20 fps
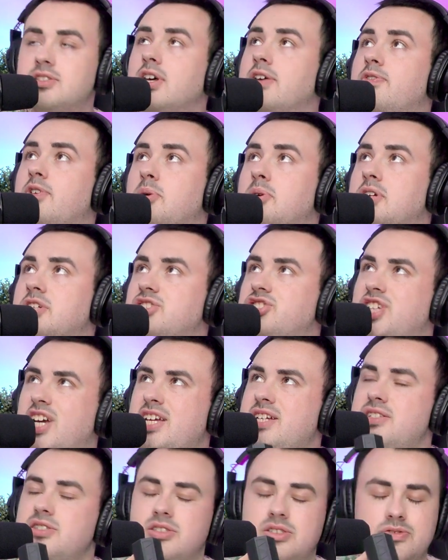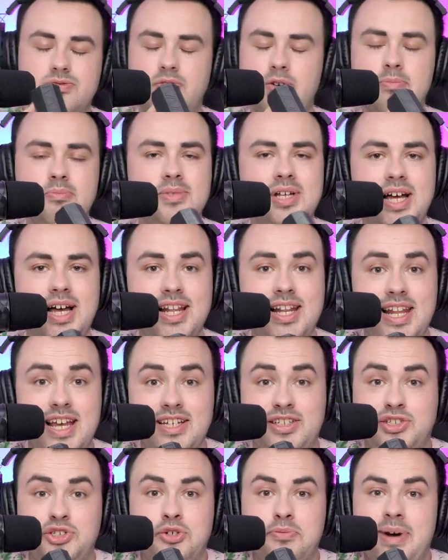So if you want to change from a
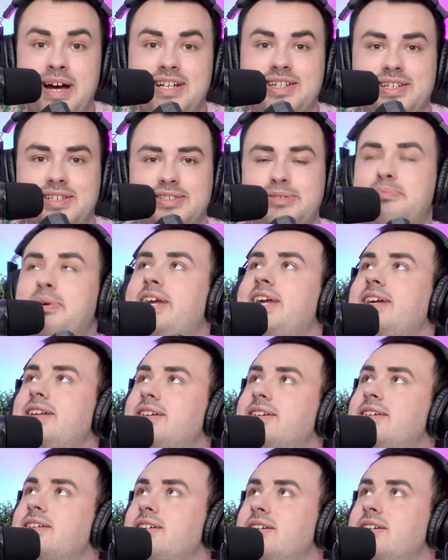less dramatic speed,